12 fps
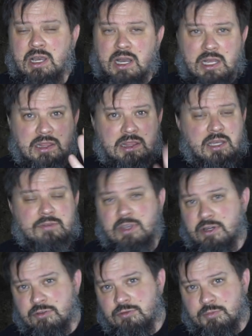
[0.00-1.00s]
I love
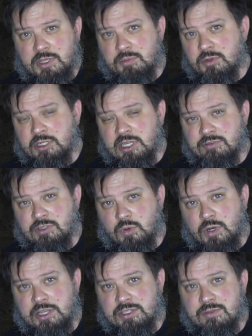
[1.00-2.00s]
hearing from people and getting
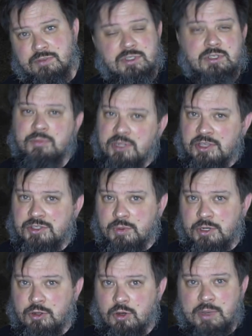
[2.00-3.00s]
requests. If there's something else you
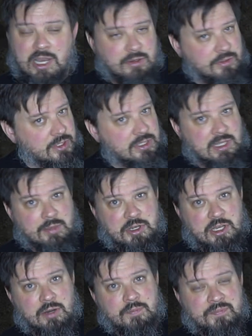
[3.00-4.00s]
want to know about, just let me
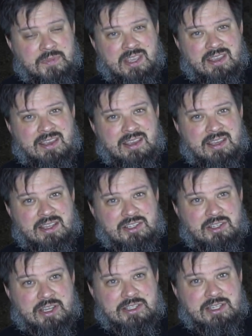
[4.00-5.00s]
know.
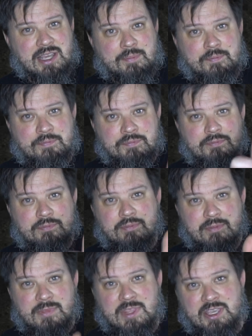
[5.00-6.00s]
Until next time,
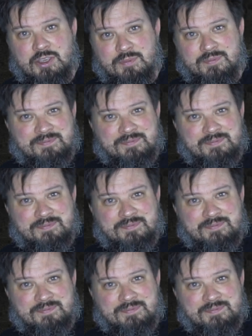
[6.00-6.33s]
thank you.